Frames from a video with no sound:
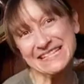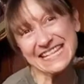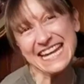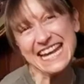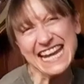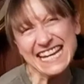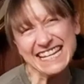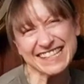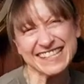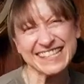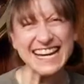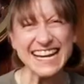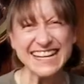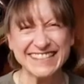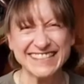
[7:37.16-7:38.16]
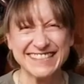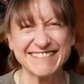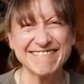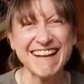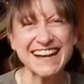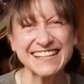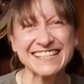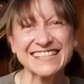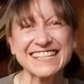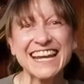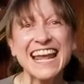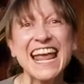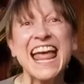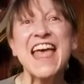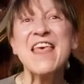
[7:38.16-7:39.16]
to itch and
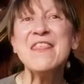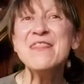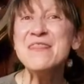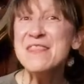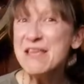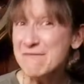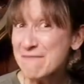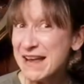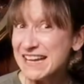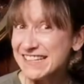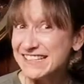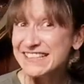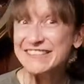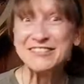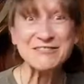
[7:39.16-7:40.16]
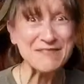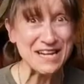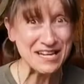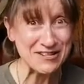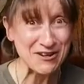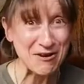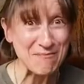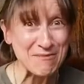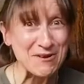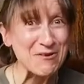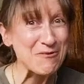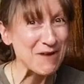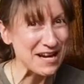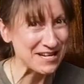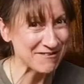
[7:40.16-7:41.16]
scratch. It makes doing your job
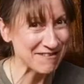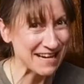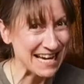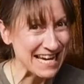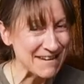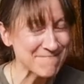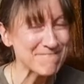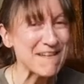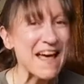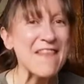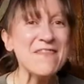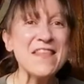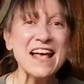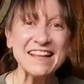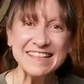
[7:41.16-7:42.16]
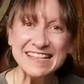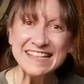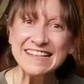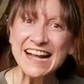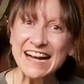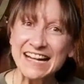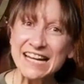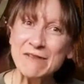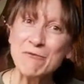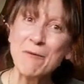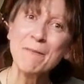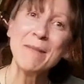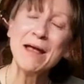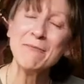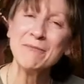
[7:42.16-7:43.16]
quite tricky. And that's exactly
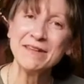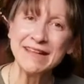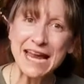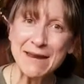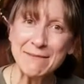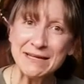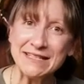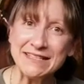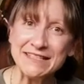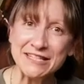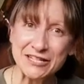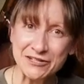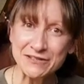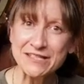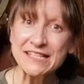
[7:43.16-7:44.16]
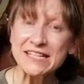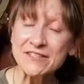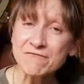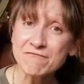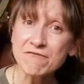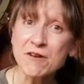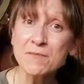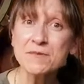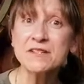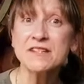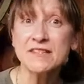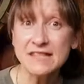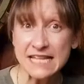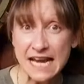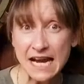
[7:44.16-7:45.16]
what Ben was aiming to do, to disrupt
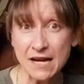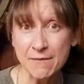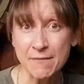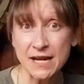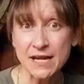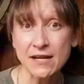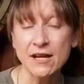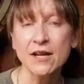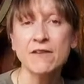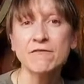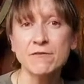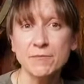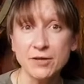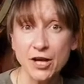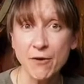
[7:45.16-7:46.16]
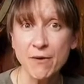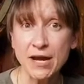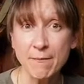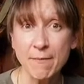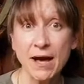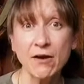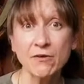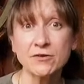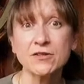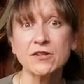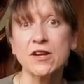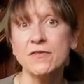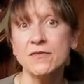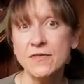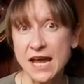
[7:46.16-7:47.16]
the enemy from going about
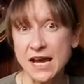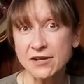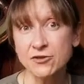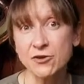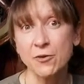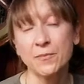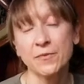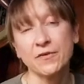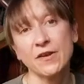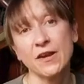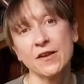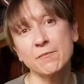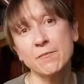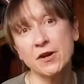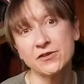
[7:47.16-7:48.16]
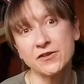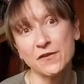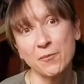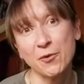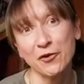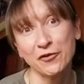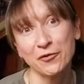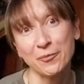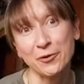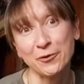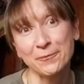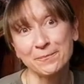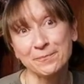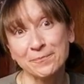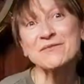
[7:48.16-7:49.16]
their jobs as much as
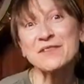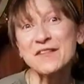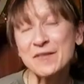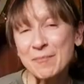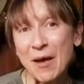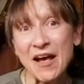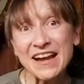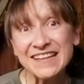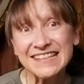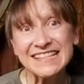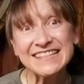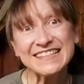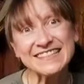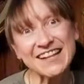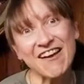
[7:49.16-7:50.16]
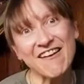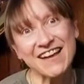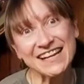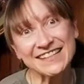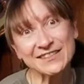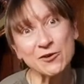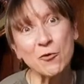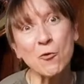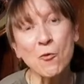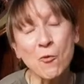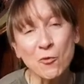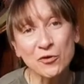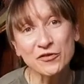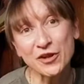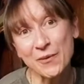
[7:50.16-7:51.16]
possible. The spies in disguise
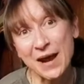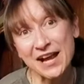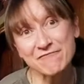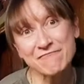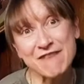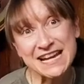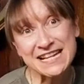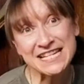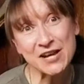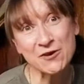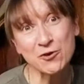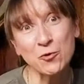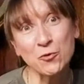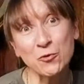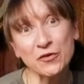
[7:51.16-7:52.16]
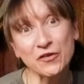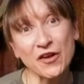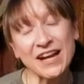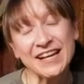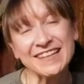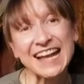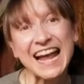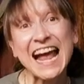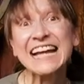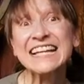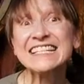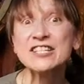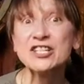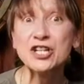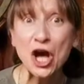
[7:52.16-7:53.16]
also had radio call signs
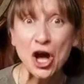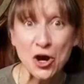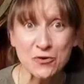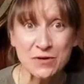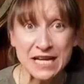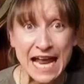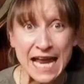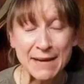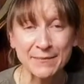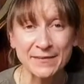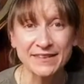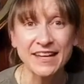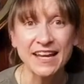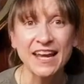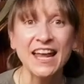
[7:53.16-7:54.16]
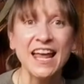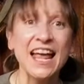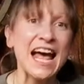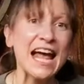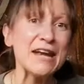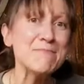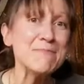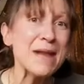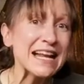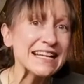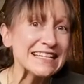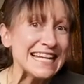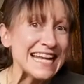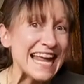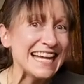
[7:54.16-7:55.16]
and code names. And
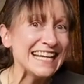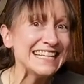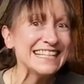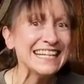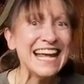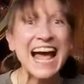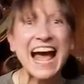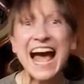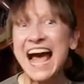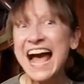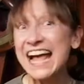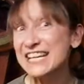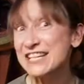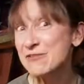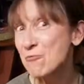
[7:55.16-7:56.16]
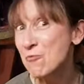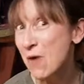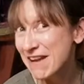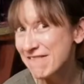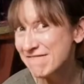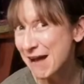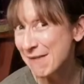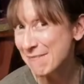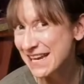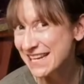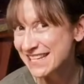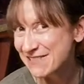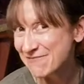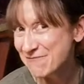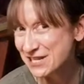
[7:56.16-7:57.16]
Madeline and White
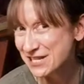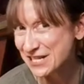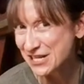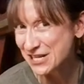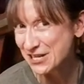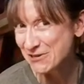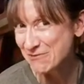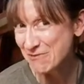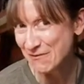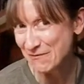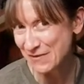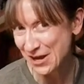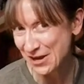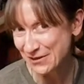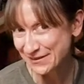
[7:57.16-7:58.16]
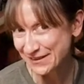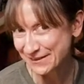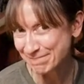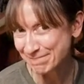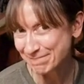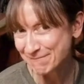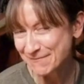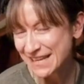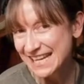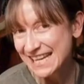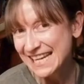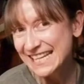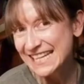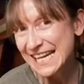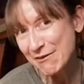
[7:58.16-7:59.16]
Rabbit were 2 of those.
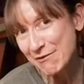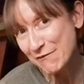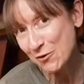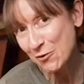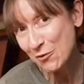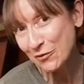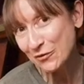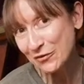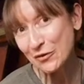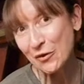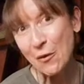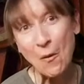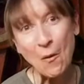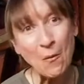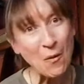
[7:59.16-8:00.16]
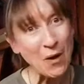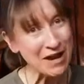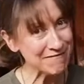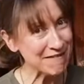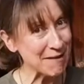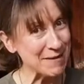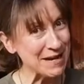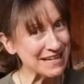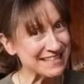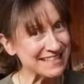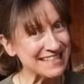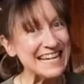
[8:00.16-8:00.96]
Now, of course, White Rabbit